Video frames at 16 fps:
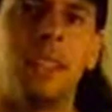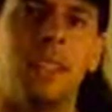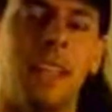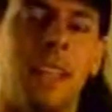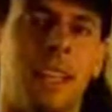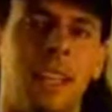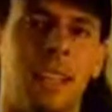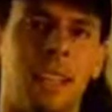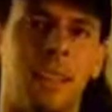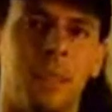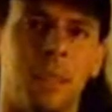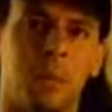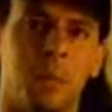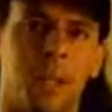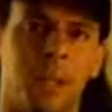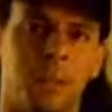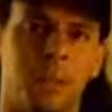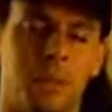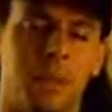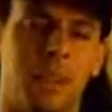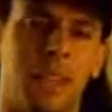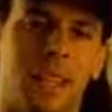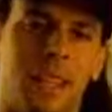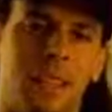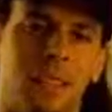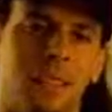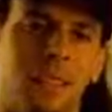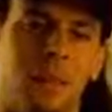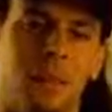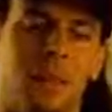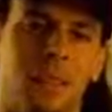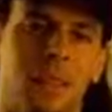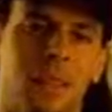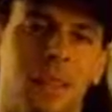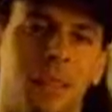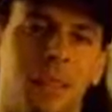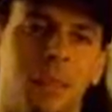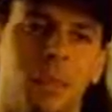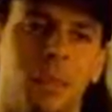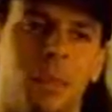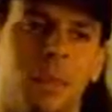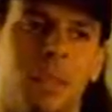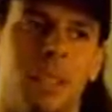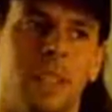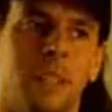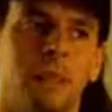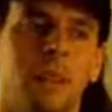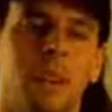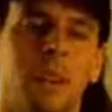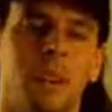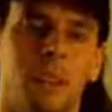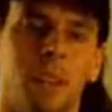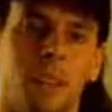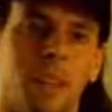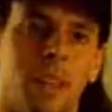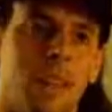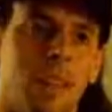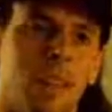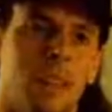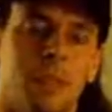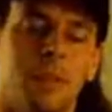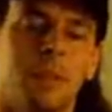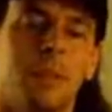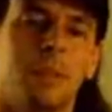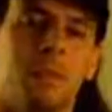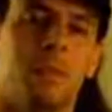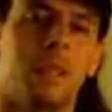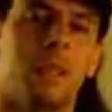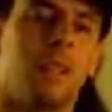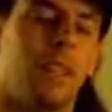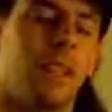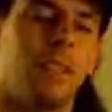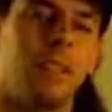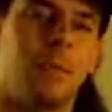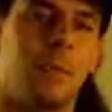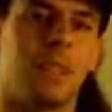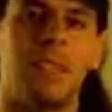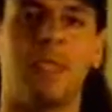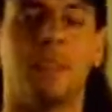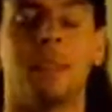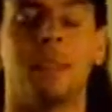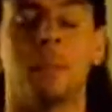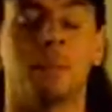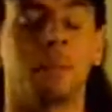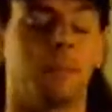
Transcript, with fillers: I didn't add any vibrato to that, it would have sounded pretty dull. It was a very, I just made that up.